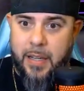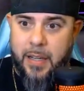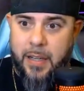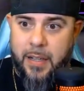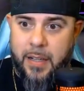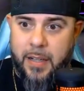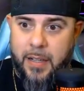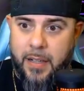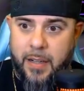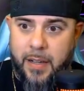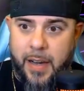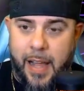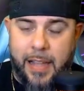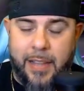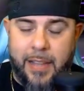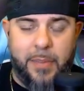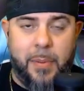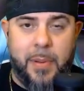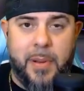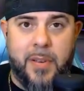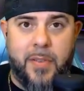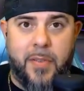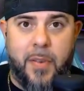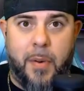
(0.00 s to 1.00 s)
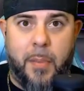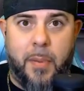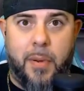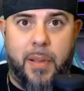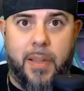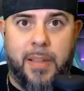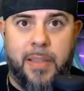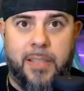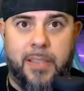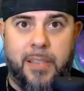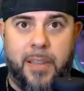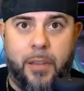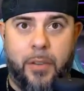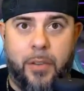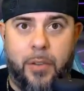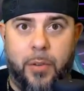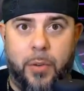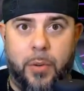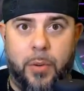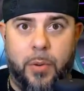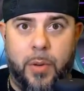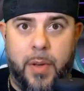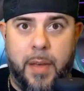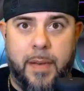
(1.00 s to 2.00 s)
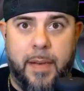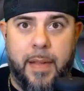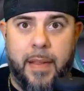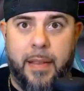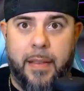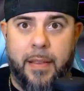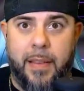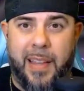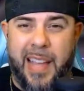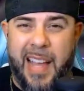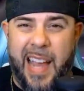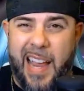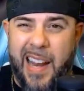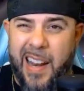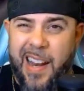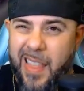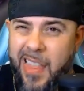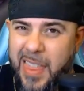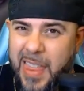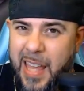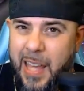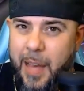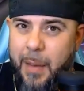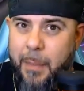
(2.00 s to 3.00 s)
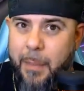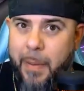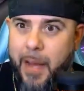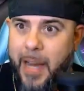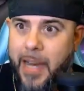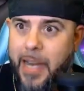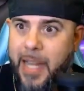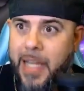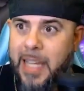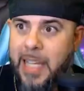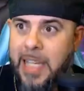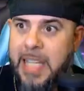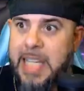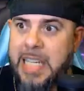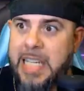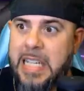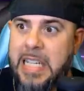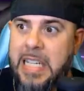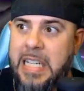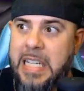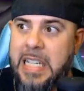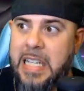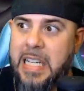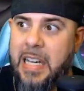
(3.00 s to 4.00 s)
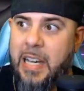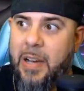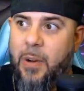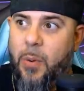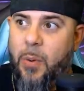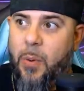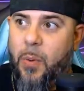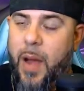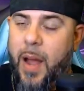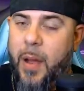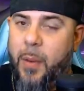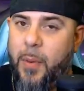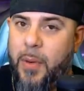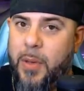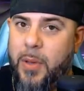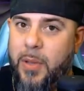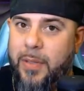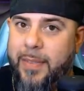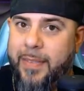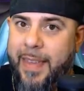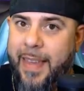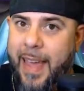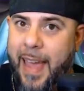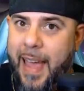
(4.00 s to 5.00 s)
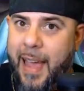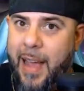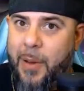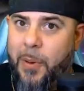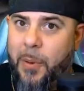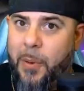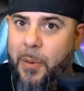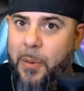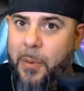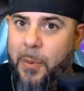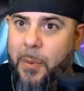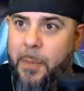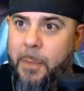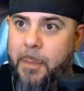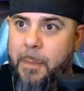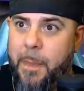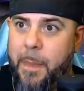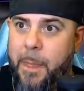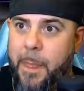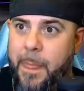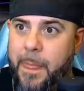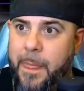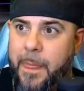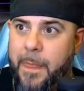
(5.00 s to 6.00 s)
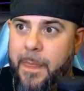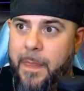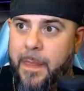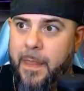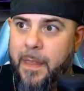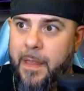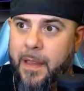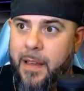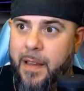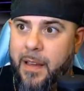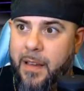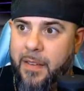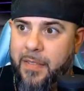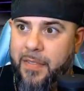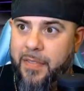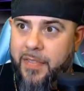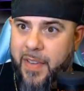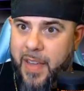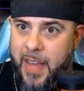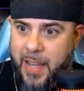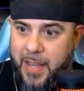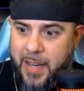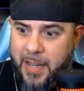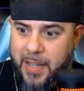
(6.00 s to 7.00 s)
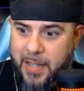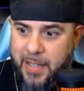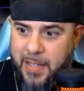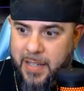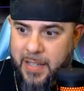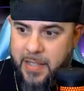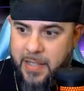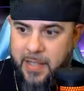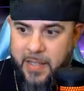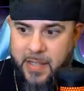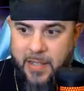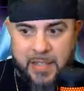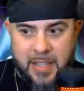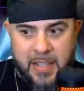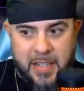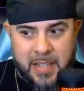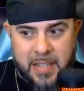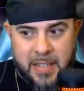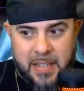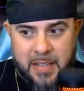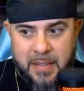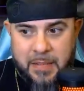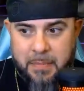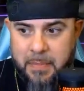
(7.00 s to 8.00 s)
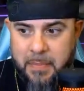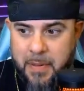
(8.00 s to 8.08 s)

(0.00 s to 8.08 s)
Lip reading: not too much of a brain cell to even kind of think about it. Why would you tackle a fan? But